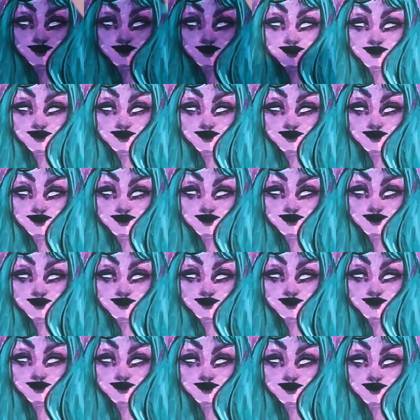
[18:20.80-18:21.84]

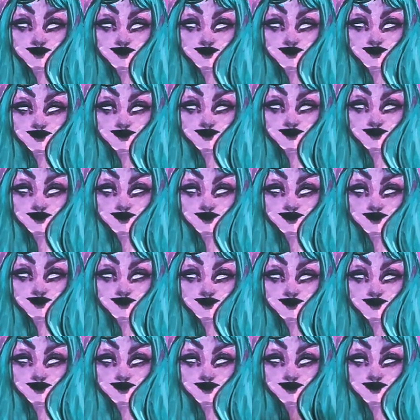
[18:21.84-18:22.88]

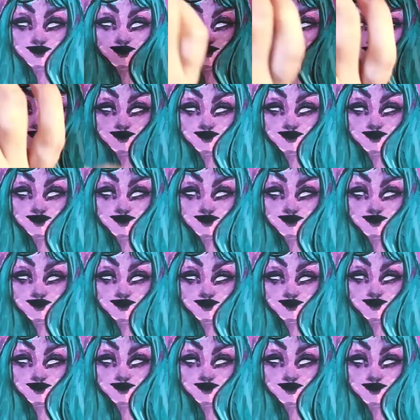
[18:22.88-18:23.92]

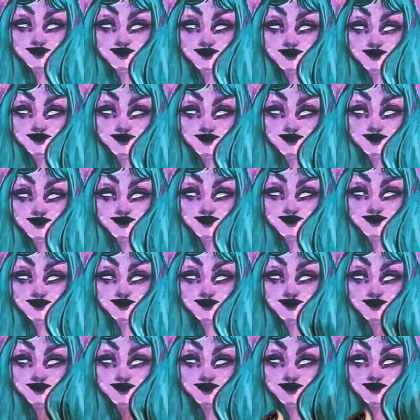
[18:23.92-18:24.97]

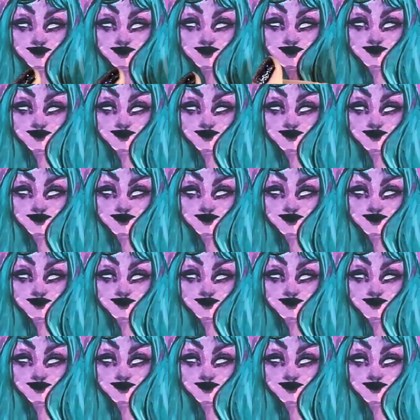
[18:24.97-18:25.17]
(silence)